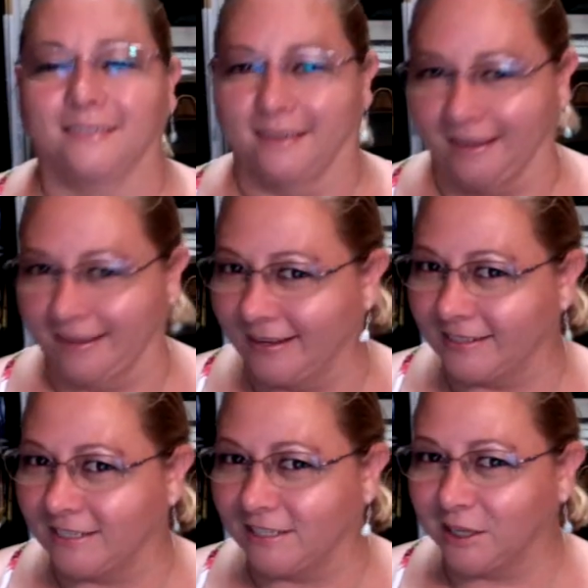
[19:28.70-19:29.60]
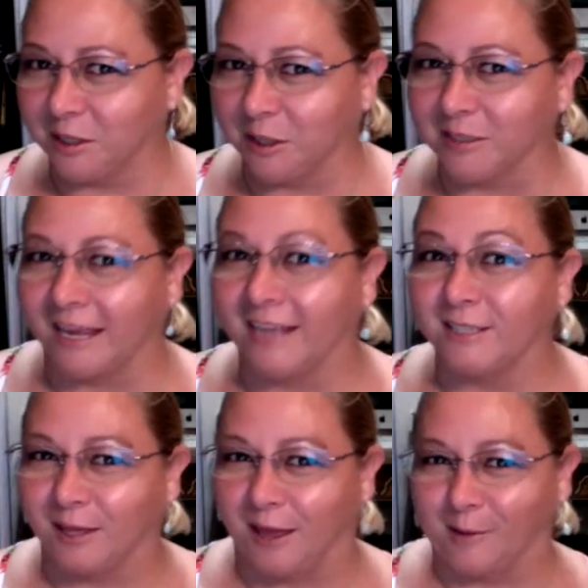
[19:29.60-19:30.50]
English is on Tuesdays.
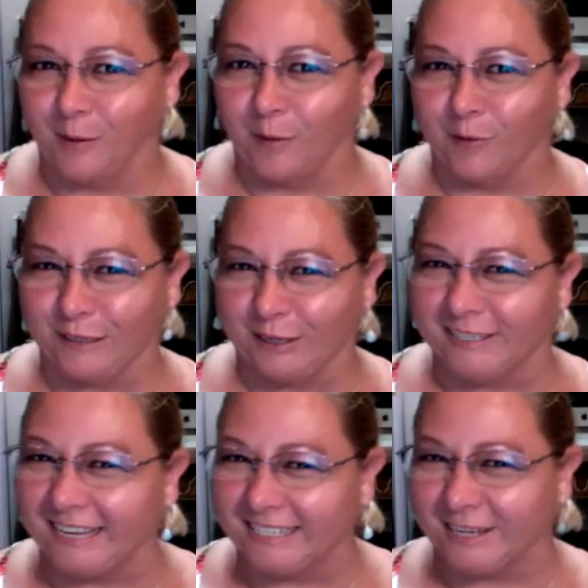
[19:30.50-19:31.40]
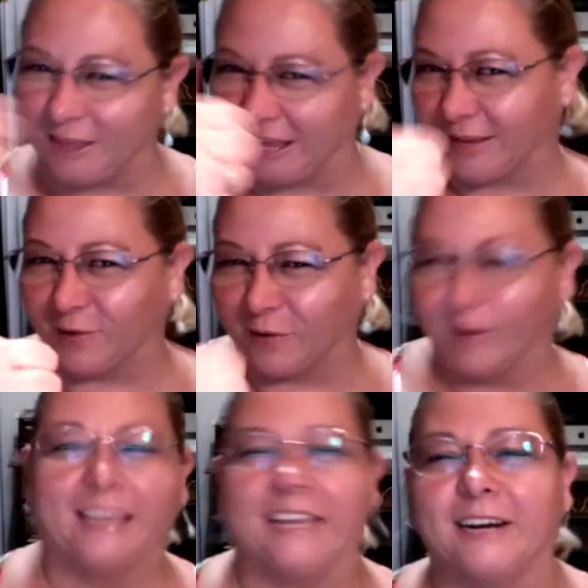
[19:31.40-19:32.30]
Today is my first Tuesday, so thank you for
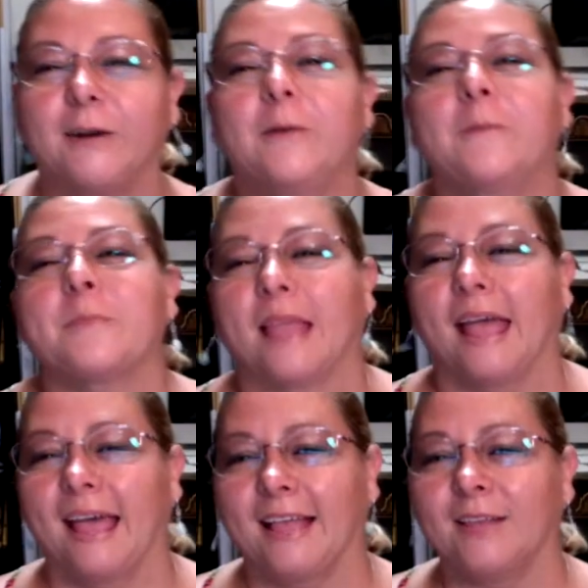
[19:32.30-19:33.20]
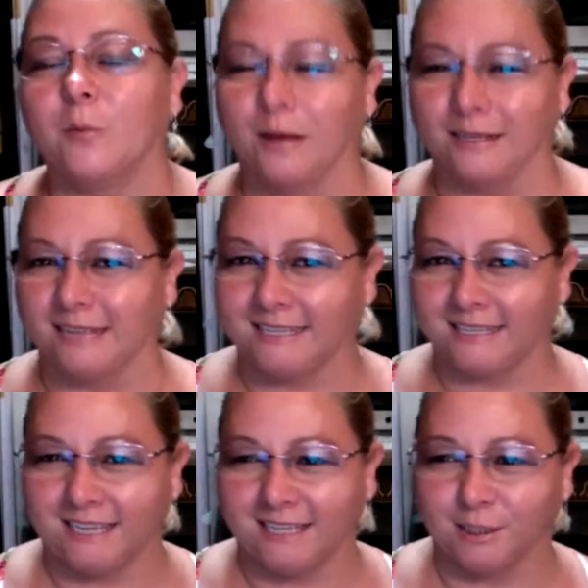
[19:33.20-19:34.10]
being here. And Wednesdays
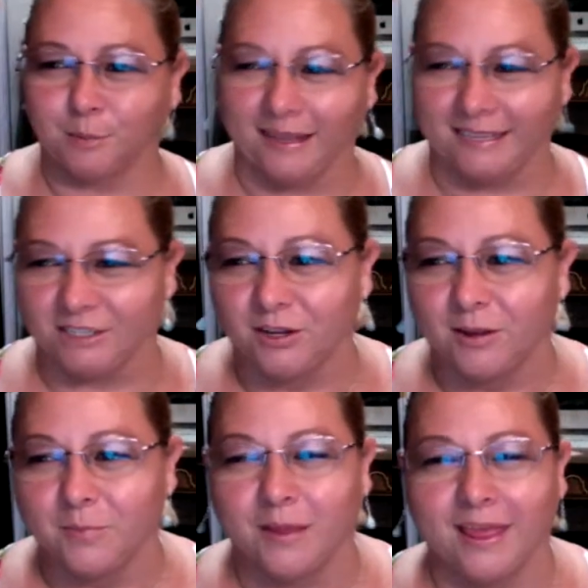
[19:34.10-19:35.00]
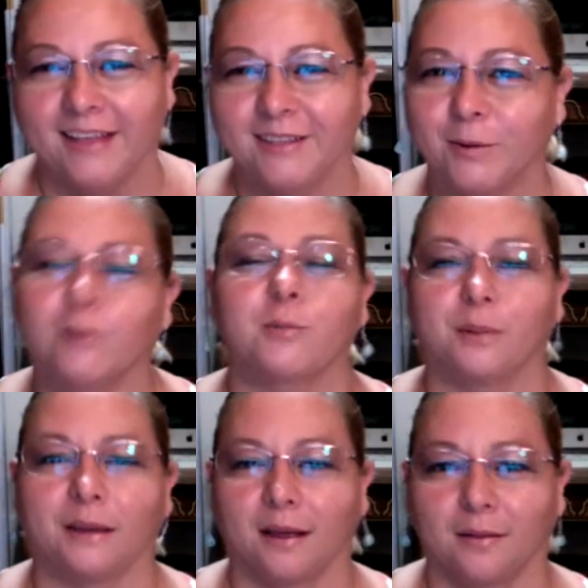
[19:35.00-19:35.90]
is in Spanish. But I know you
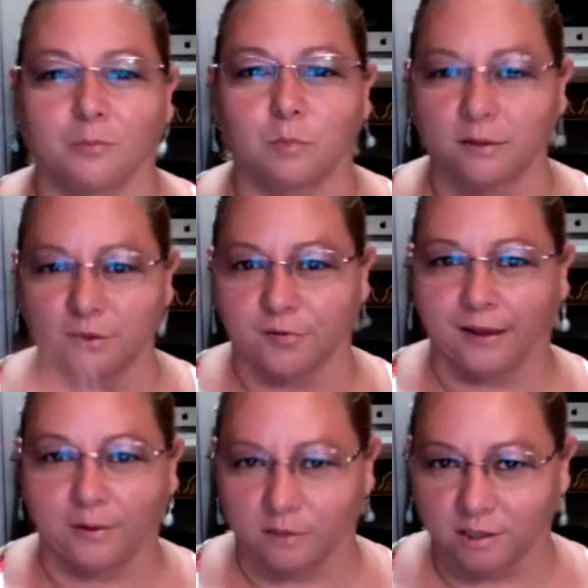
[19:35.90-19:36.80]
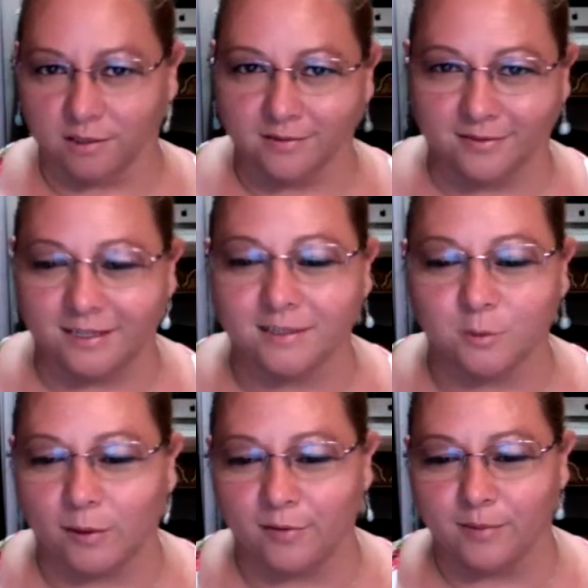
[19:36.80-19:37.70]
speak a bunch of languages. She's
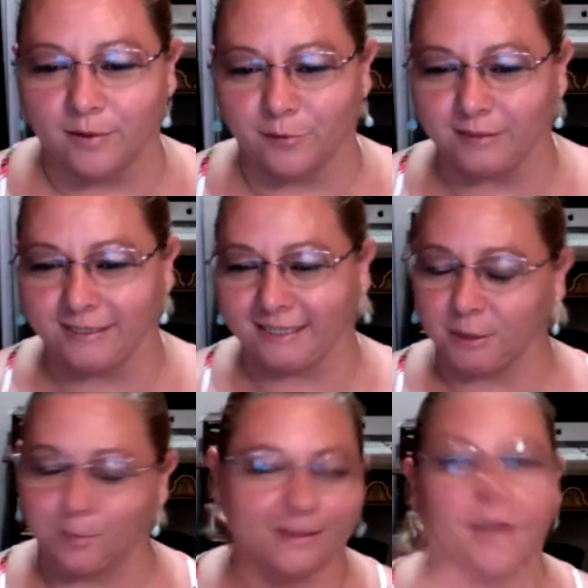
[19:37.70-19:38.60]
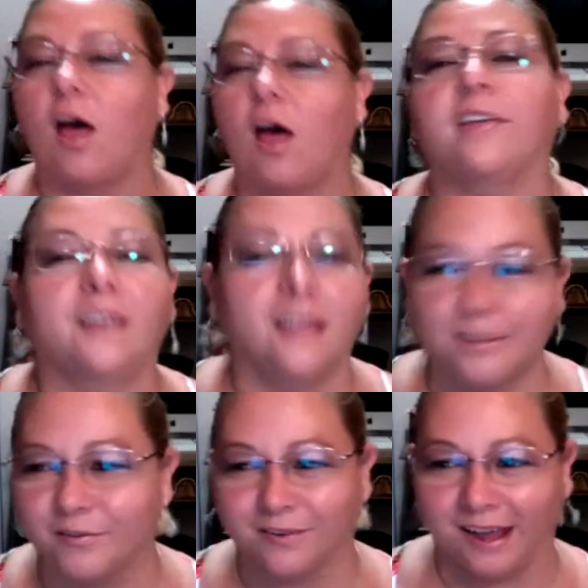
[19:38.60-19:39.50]
one of my friends and speaks a lot
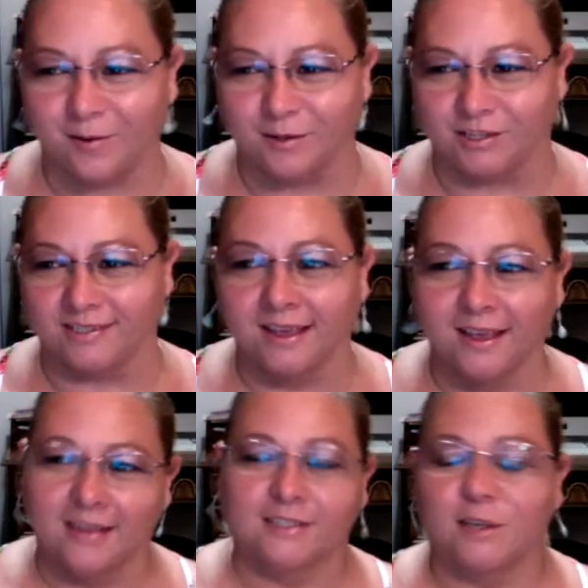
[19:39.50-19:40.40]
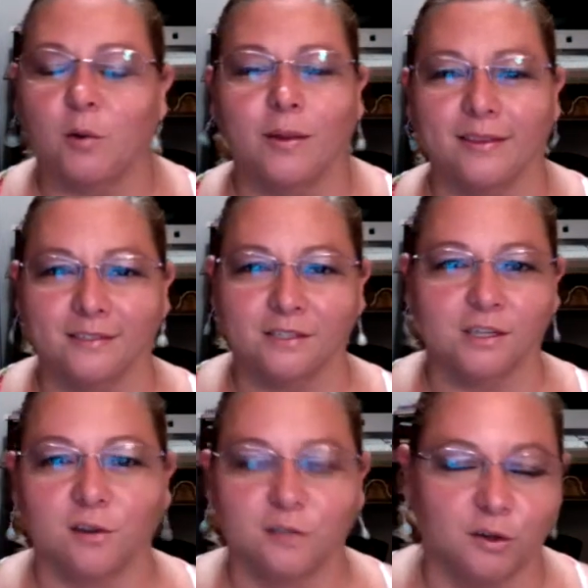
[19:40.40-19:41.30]
of languages. So when she
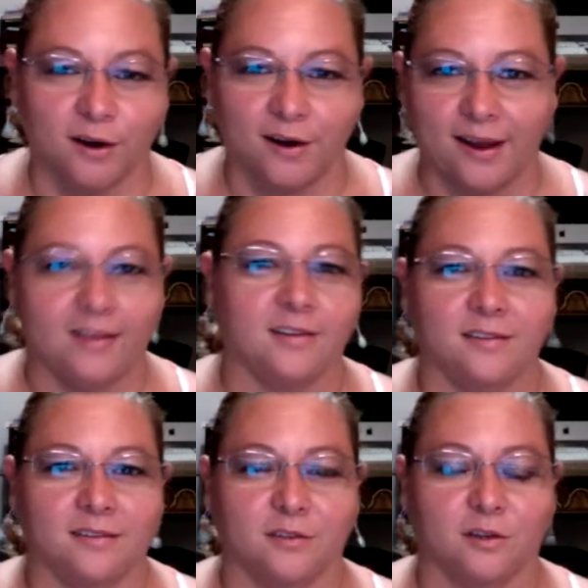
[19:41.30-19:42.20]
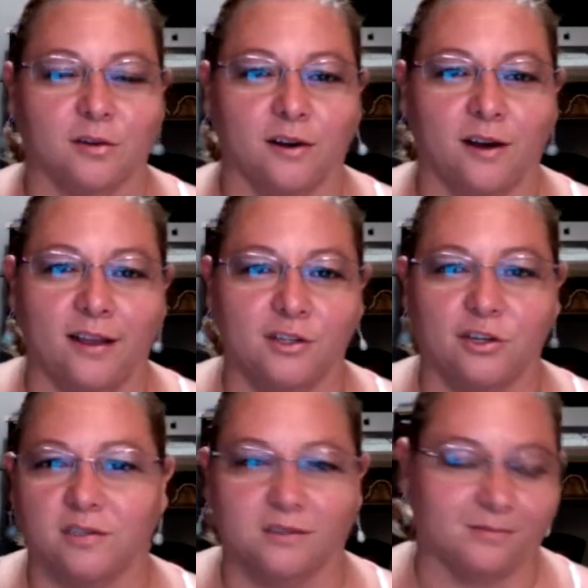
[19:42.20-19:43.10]
talks to her
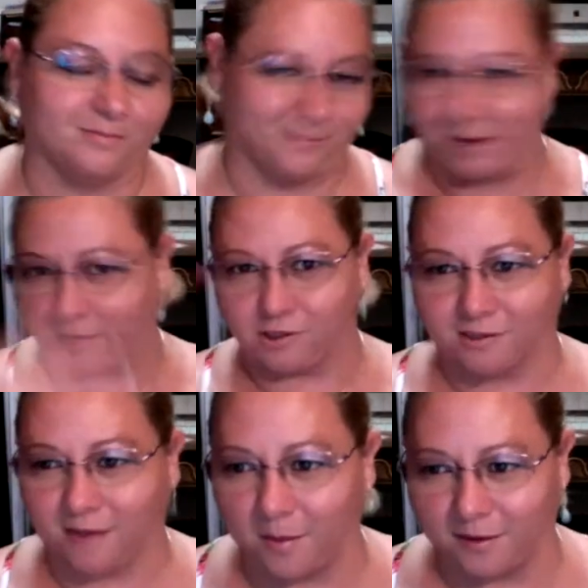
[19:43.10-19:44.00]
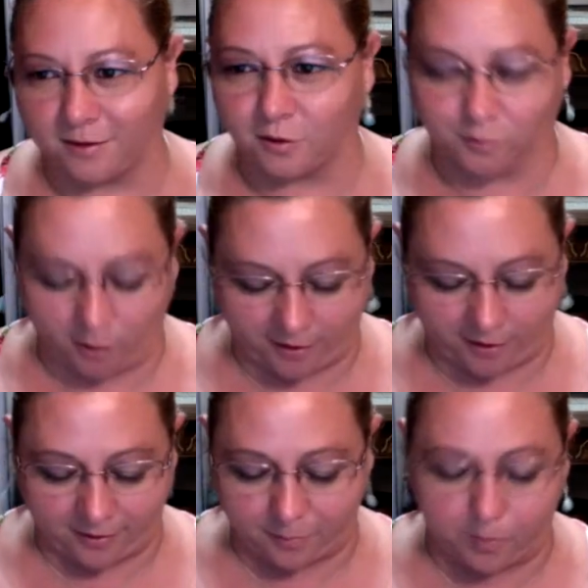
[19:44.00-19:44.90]
angels, the angels come and talk to her in
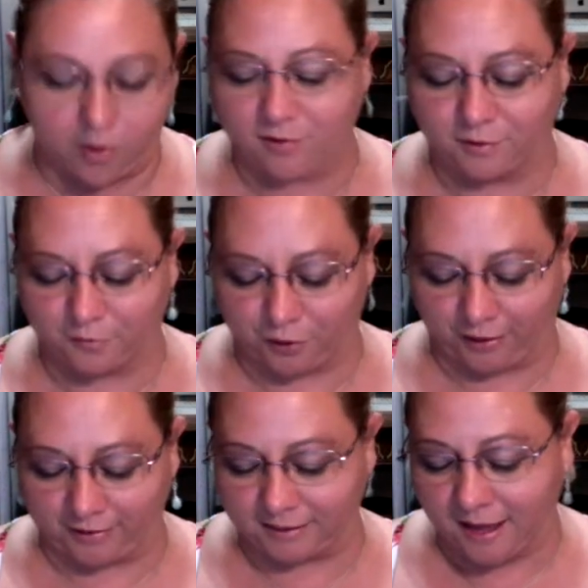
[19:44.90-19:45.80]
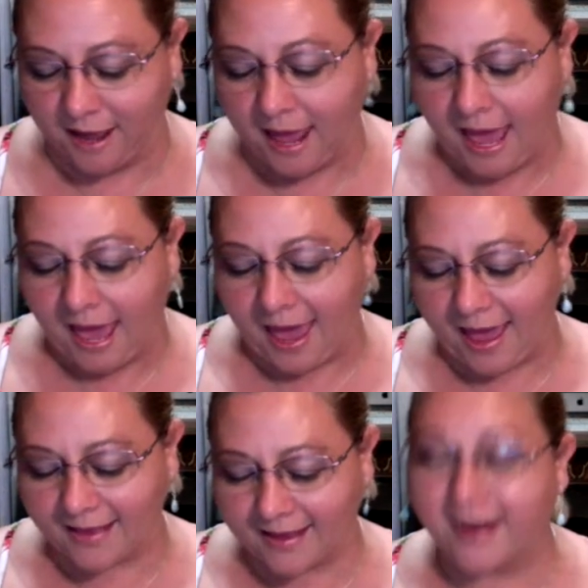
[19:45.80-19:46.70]
a bunch of things.
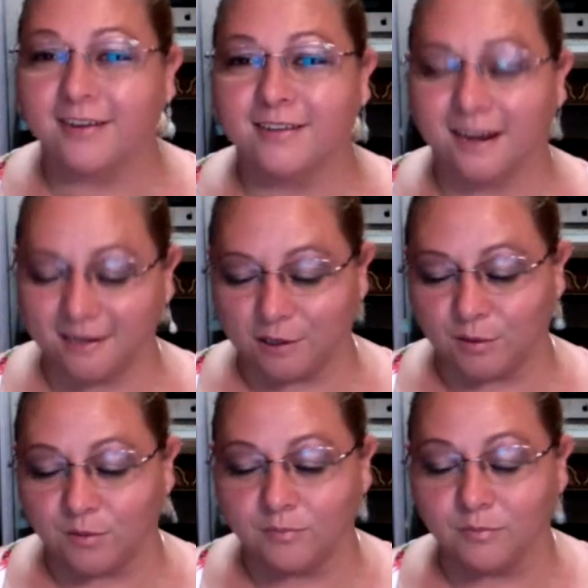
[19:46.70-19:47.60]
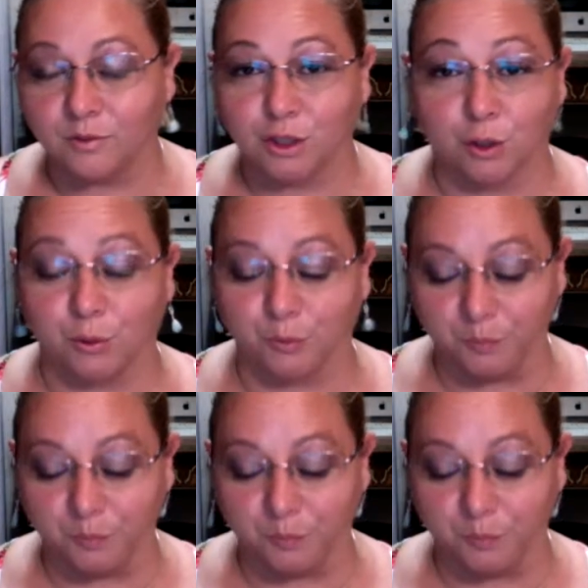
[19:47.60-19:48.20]
And they are telling you, true.